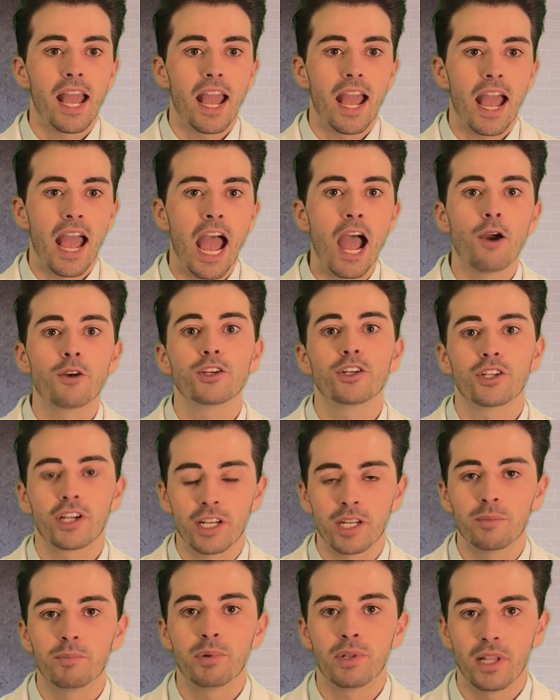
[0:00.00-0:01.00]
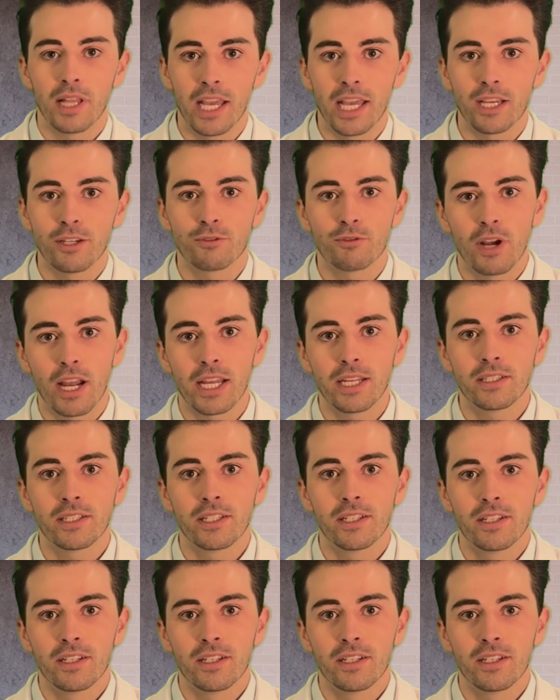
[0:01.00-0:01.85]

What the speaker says: how you're going to play, right?